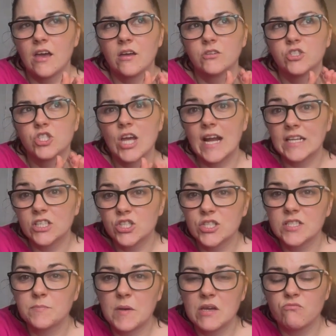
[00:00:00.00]
challenge
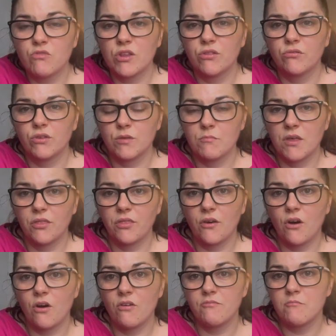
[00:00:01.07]
that's being run through the month
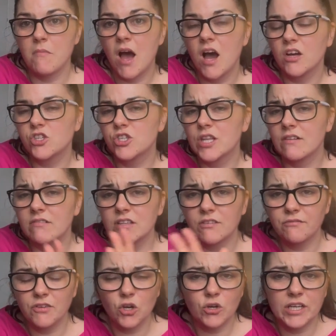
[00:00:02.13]
of March. There is a
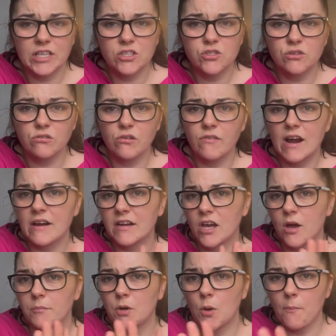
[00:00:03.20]
vlogging tour around it.
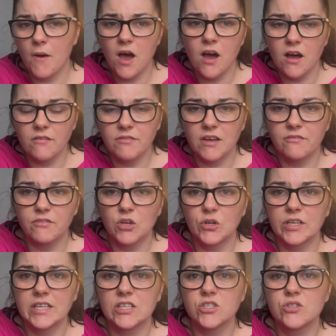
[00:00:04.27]
I'm not part of that
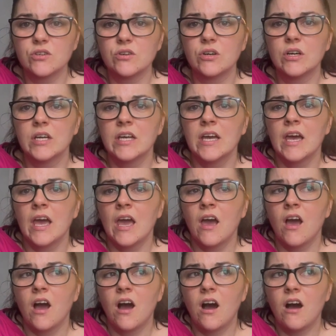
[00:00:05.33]
vlogging tour.
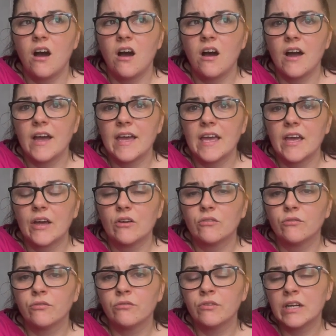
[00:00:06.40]
I
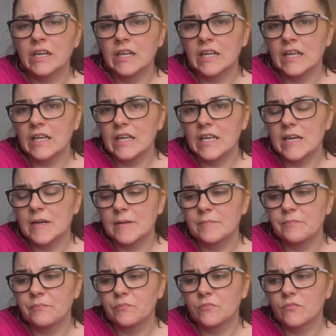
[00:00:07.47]
really
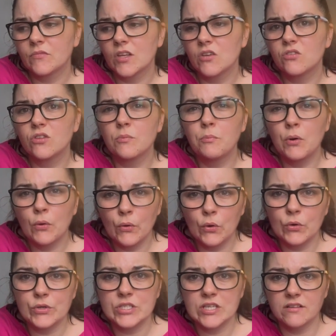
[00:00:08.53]

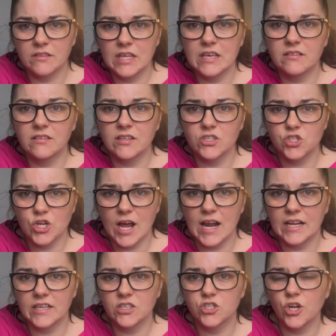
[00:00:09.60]
support this
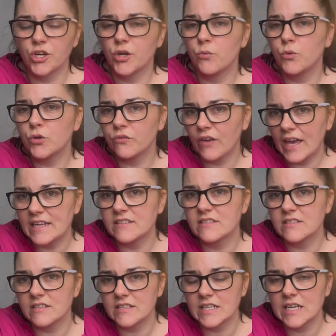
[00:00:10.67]
challenge and I would have
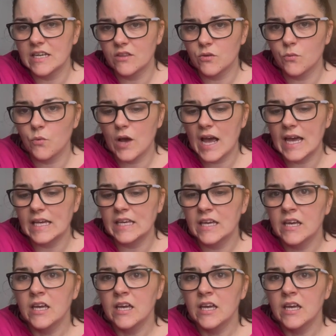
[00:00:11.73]
entered either way.